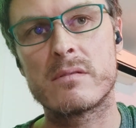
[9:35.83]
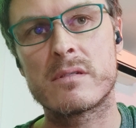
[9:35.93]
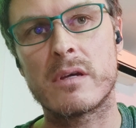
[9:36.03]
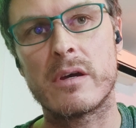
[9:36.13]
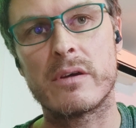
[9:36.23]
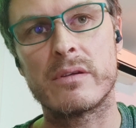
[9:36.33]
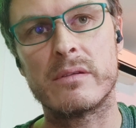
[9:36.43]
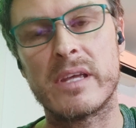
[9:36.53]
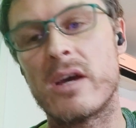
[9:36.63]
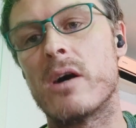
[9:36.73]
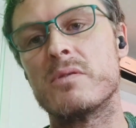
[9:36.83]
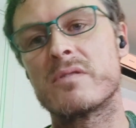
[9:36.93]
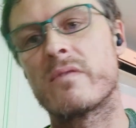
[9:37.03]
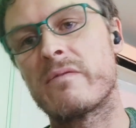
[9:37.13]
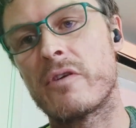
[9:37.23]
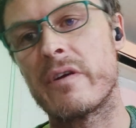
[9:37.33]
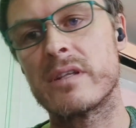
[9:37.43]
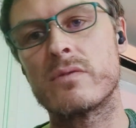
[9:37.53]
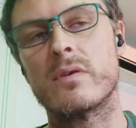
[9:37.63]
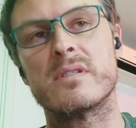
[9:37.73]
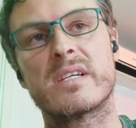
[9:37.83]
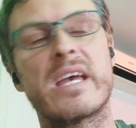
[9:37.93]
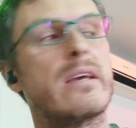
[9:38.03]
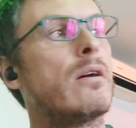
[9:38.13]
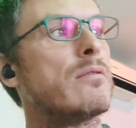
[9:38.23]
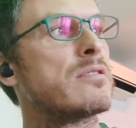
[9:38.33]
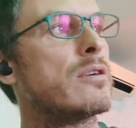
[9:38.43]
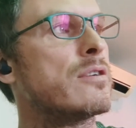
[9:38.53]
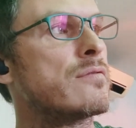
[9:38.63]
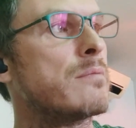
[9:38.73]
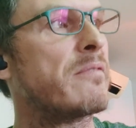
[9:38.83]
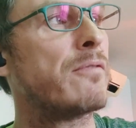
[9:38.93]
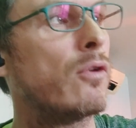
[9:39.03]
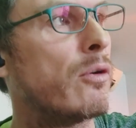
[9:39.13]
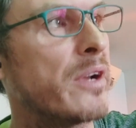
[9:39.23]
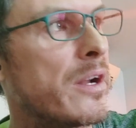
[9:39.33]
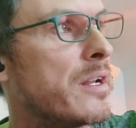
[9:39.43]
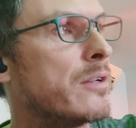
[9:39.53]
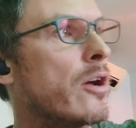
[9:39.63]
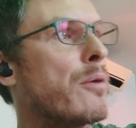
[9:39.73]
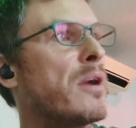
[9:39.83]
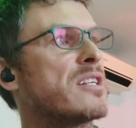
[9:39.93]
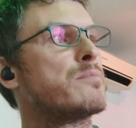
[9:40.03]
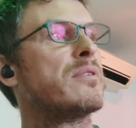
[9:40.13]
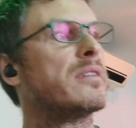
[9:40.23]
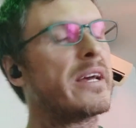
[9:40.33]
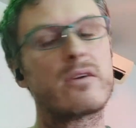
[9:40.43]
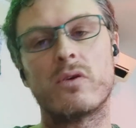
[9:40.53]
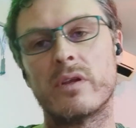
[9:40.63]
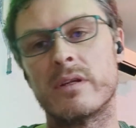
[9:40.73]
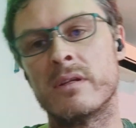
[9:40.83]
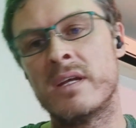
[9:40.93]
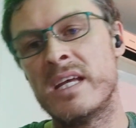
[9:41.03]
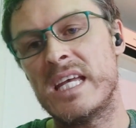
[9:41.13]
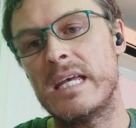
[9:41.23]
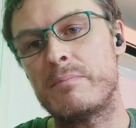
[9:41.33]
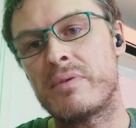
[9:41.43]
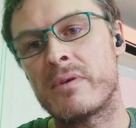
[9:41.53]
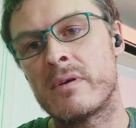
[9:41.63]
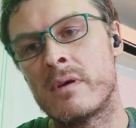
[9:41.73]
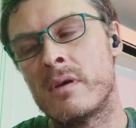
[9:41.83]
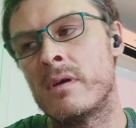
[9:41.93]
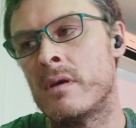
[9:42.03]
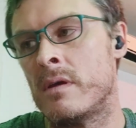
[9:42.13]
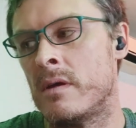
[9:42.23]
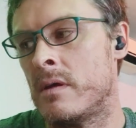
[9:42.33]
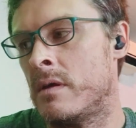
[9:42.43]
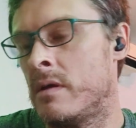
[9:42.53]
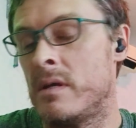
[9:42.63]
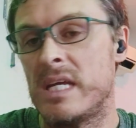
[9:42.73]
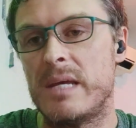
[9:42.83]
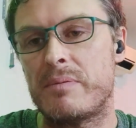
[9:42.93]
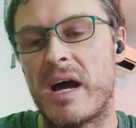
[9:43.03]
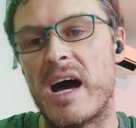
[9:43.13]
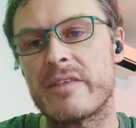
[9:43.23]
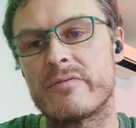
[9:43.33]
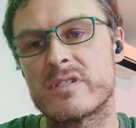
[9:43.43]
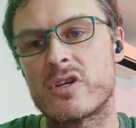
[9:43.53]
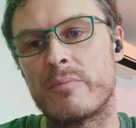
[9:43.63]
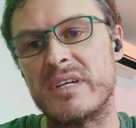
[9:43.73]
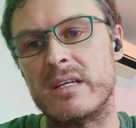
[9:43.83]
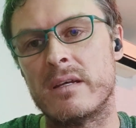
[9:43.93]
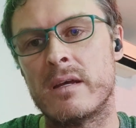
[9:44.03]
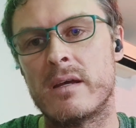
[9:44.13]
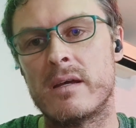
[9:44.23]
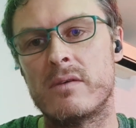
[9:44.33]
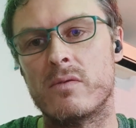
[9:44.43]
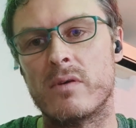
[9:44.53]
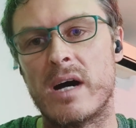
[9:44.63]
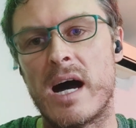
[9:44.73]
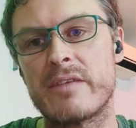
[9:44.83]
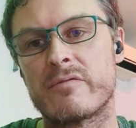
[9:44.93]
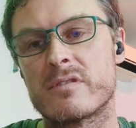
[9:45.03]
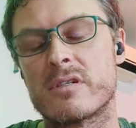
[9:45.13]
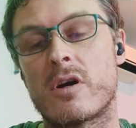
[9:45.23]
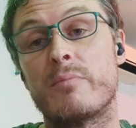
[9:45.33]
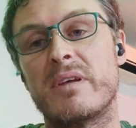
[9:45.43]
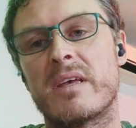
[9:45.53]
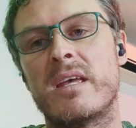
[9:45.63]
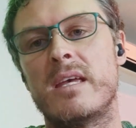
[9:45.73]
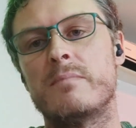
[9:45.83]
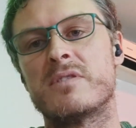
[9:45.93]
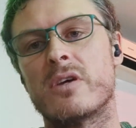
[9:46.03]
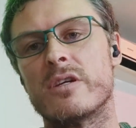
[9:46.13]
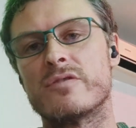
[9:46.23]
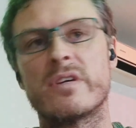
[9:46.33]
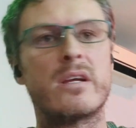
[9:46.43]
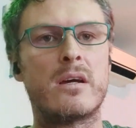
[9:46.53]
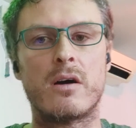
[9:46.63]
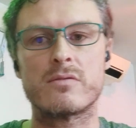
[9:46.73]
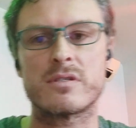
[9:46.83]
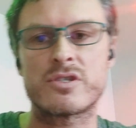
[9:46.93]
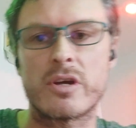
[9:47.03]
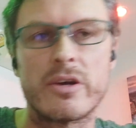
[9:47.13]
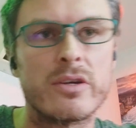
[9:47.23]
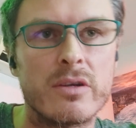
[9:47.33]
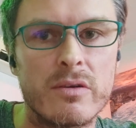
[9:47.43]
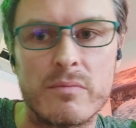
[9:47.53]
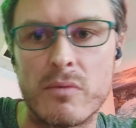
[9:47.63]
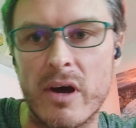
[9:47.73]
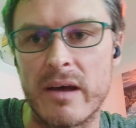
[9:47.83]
So yeah, I was referring to it as keyhole surgery before when I didn't know much, but they call it hip arthroscopy or arthroscopic hip surgery. I'll just show you